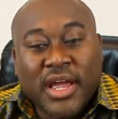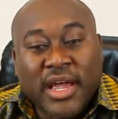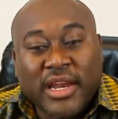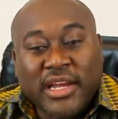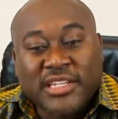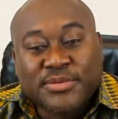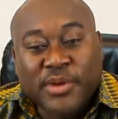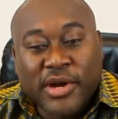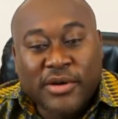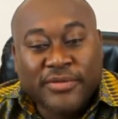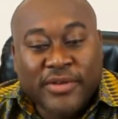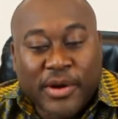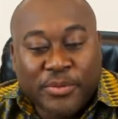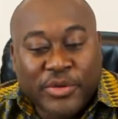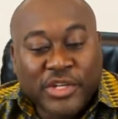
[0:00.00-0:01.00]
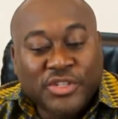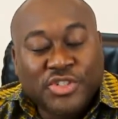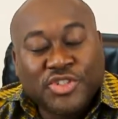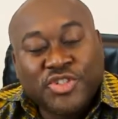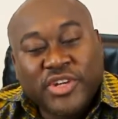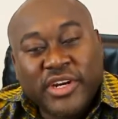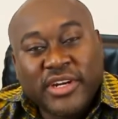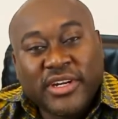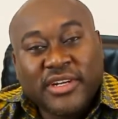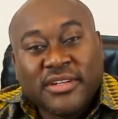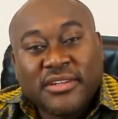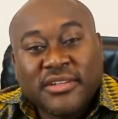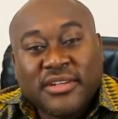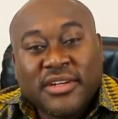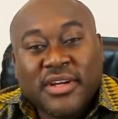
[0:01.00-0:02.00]
And as part of our PhD training,
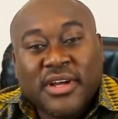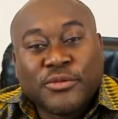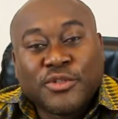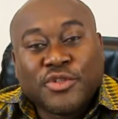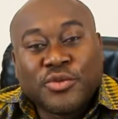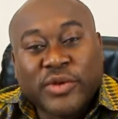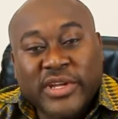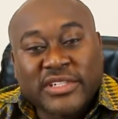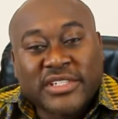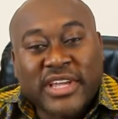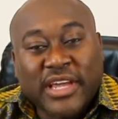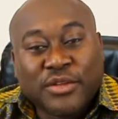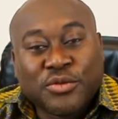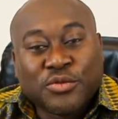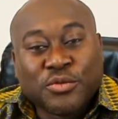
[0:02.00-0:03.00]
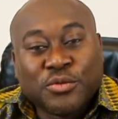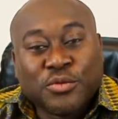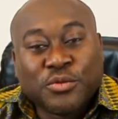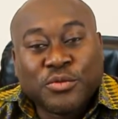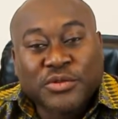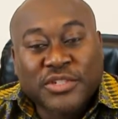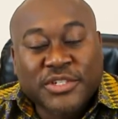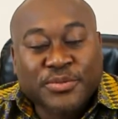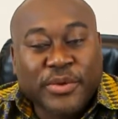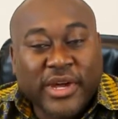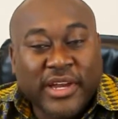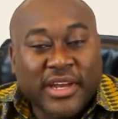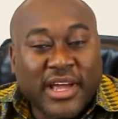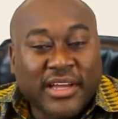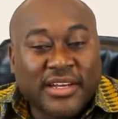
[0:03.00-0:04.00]
students get to
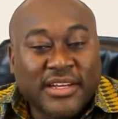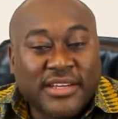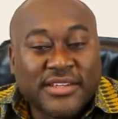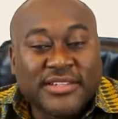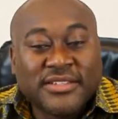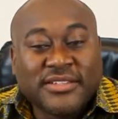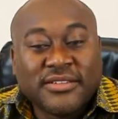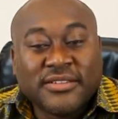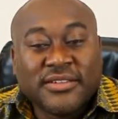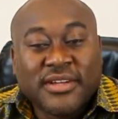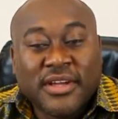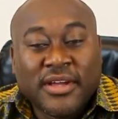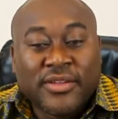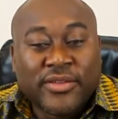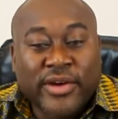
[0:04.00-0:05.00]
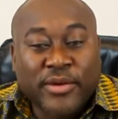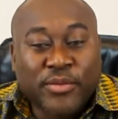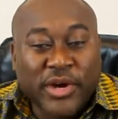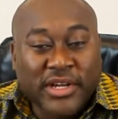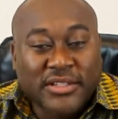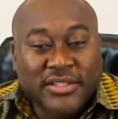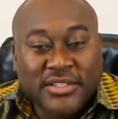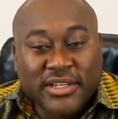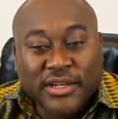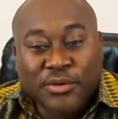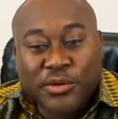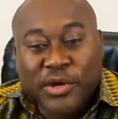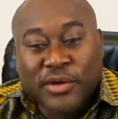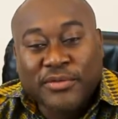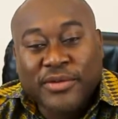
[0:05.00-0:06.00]
spend at least three months in
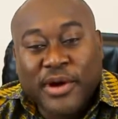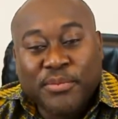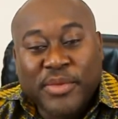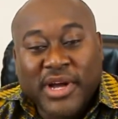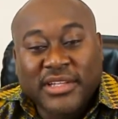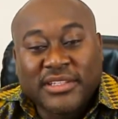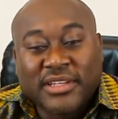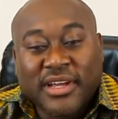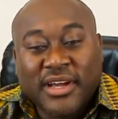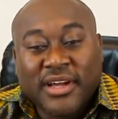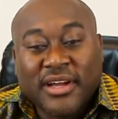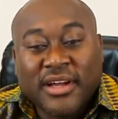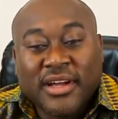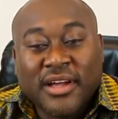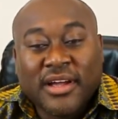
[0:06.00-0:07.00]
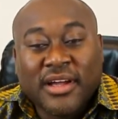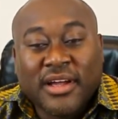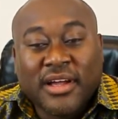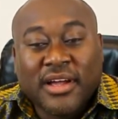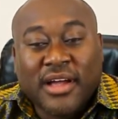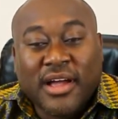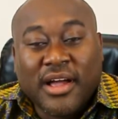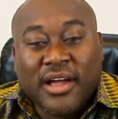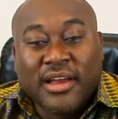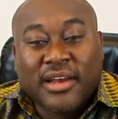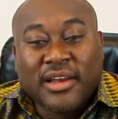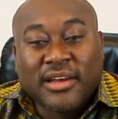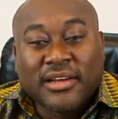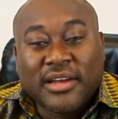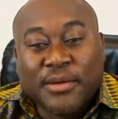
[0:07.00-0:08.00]
one of our partner uh,
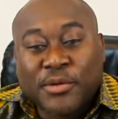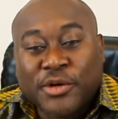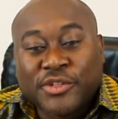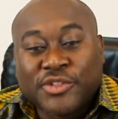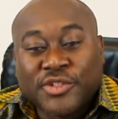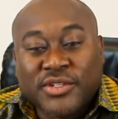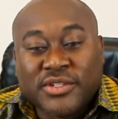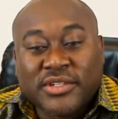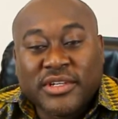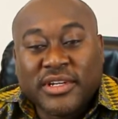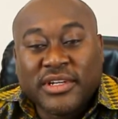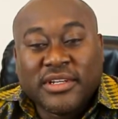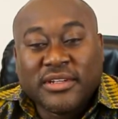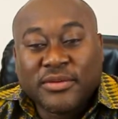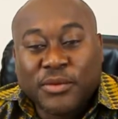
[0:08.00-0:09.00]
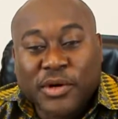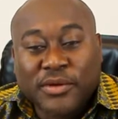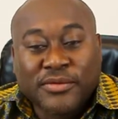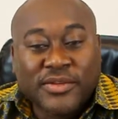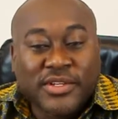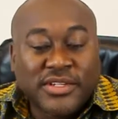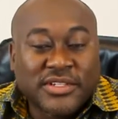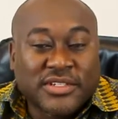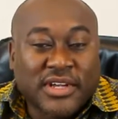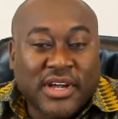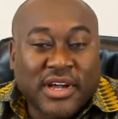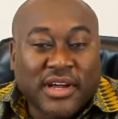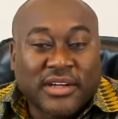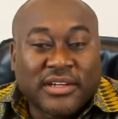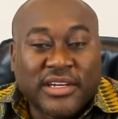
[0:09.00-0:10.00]
laboratories in one of these
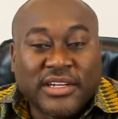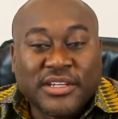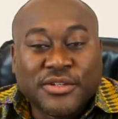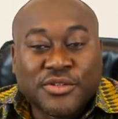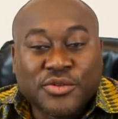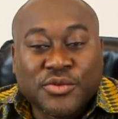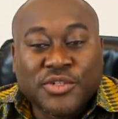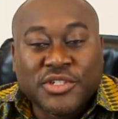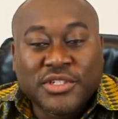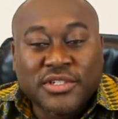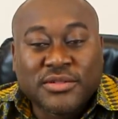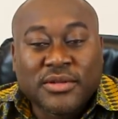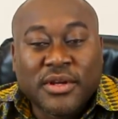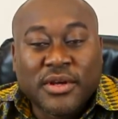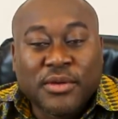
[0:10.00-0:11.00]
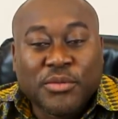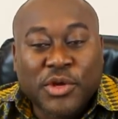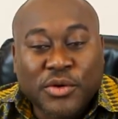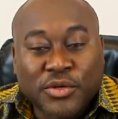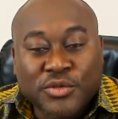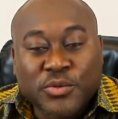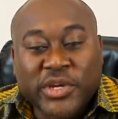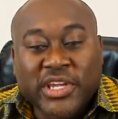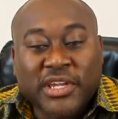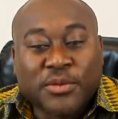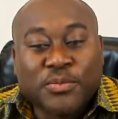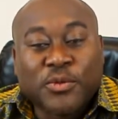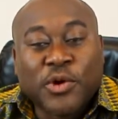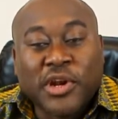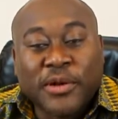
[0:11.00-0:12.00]
uh, leading institutions because we keep
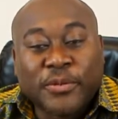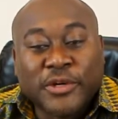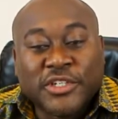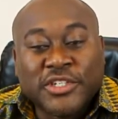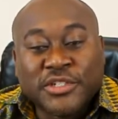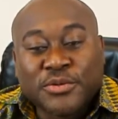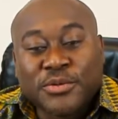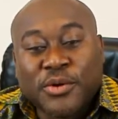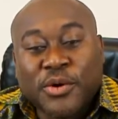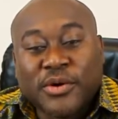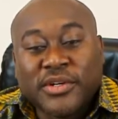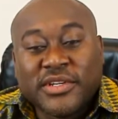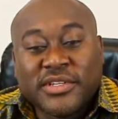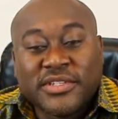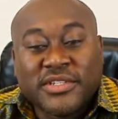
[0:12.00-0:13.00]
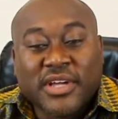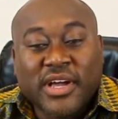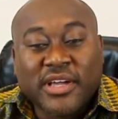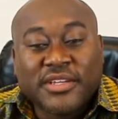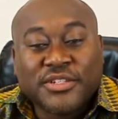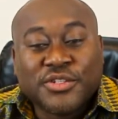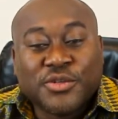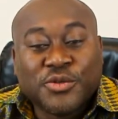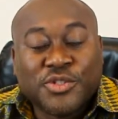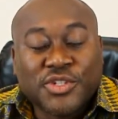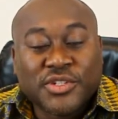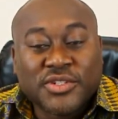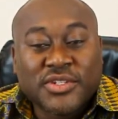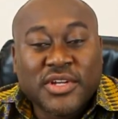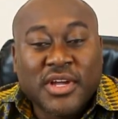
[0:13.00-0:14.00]
collaborations with all these uh,
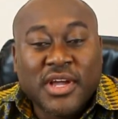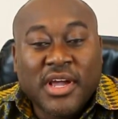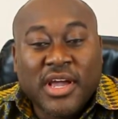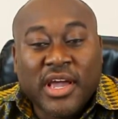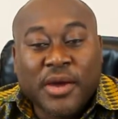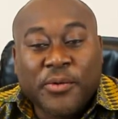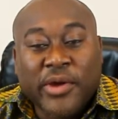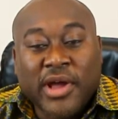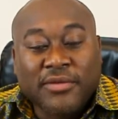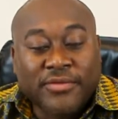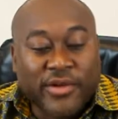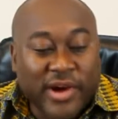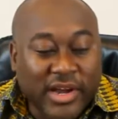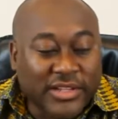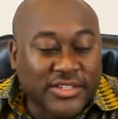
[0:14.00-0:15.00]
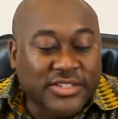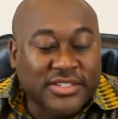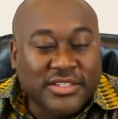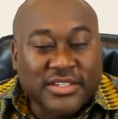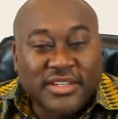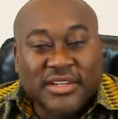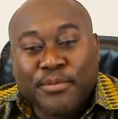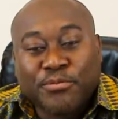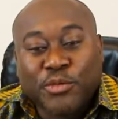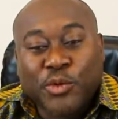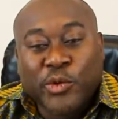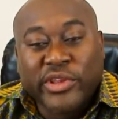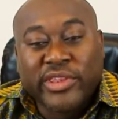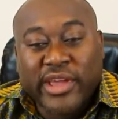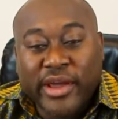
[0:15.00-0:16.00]
institutions and we have grants
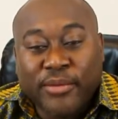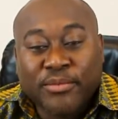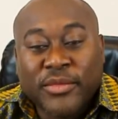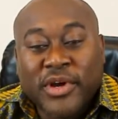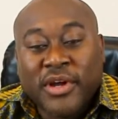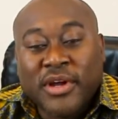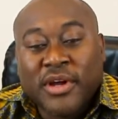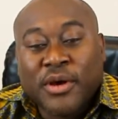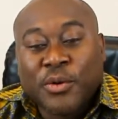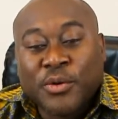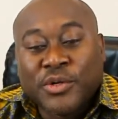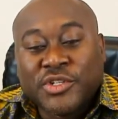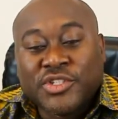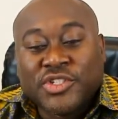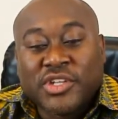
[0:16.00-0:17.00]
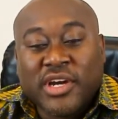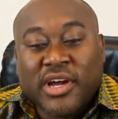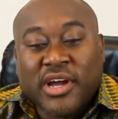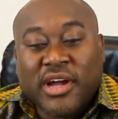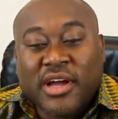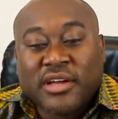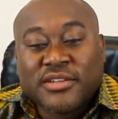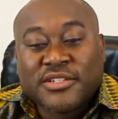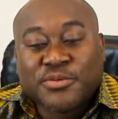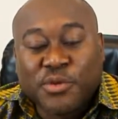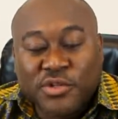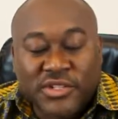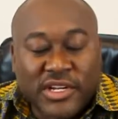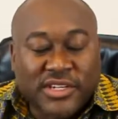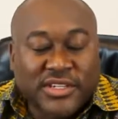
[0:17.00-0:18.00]
with them which
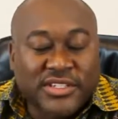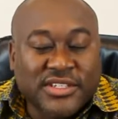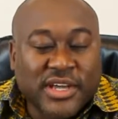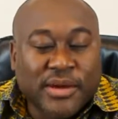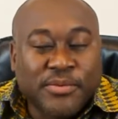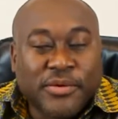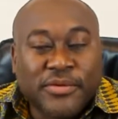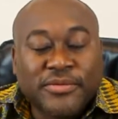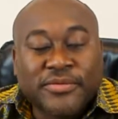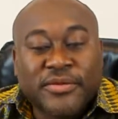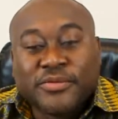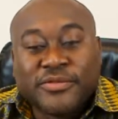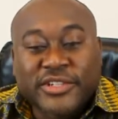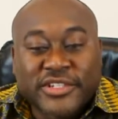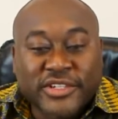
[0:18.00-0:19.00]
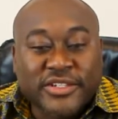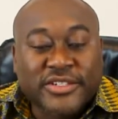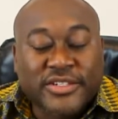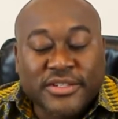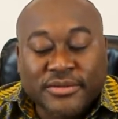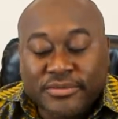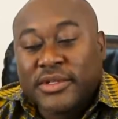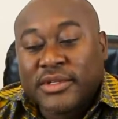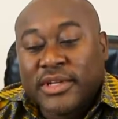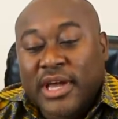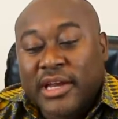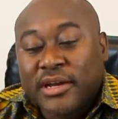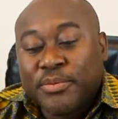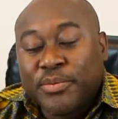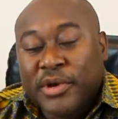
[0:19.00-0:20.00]
sponsor this type of visits. The
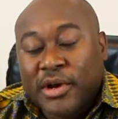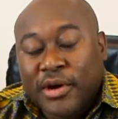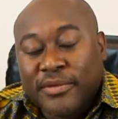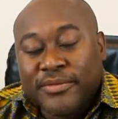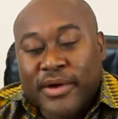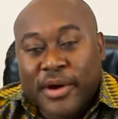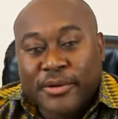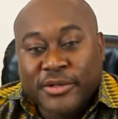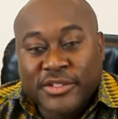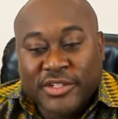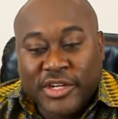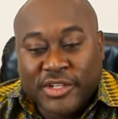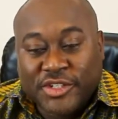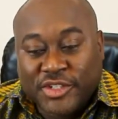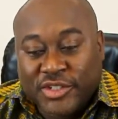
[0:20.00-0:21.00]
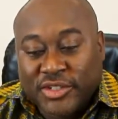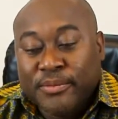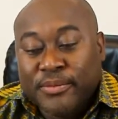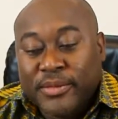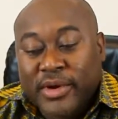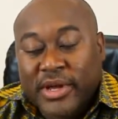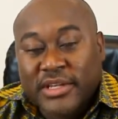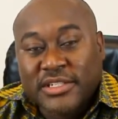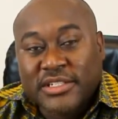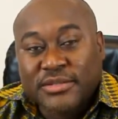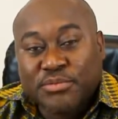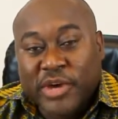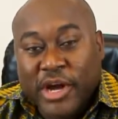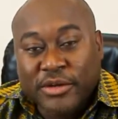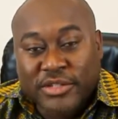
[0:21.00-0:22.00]
other pillar of our research is
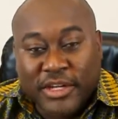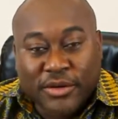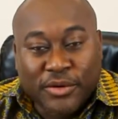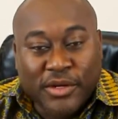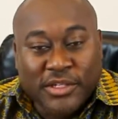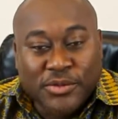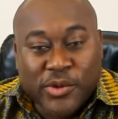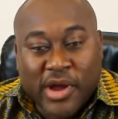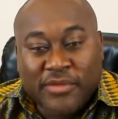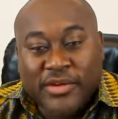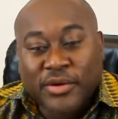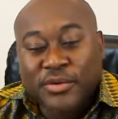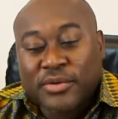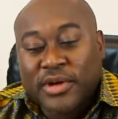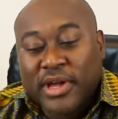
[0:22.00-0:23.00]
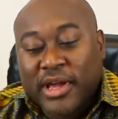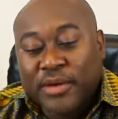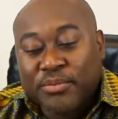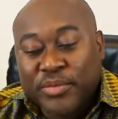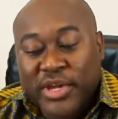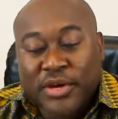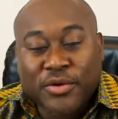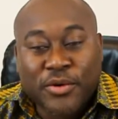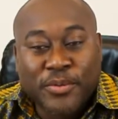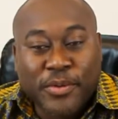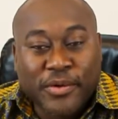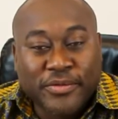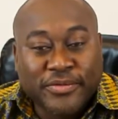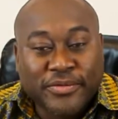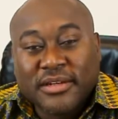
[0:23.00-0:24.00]
biotechnology. We have a, a big group
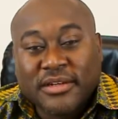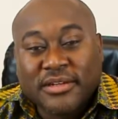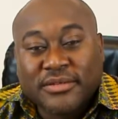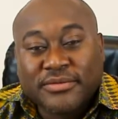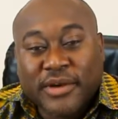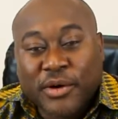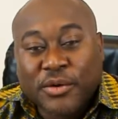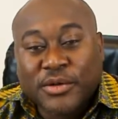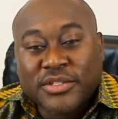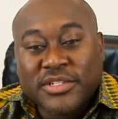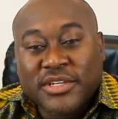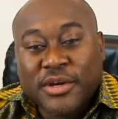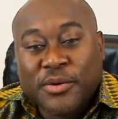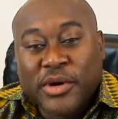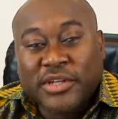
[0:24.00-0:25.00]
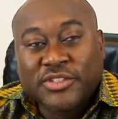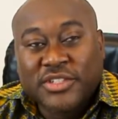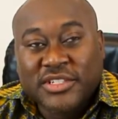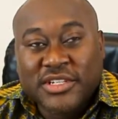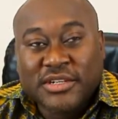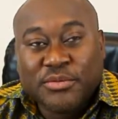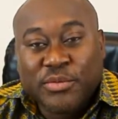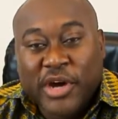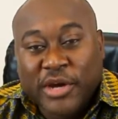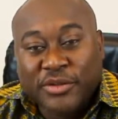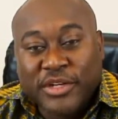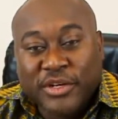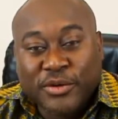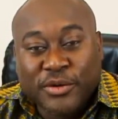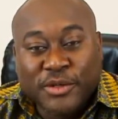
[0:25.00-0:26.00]
of faculty here who are interested in
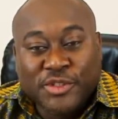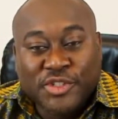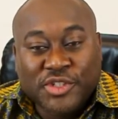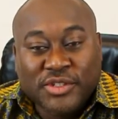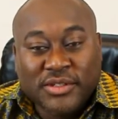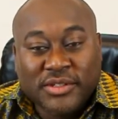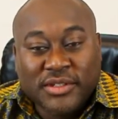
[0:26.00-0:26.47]
biotechnology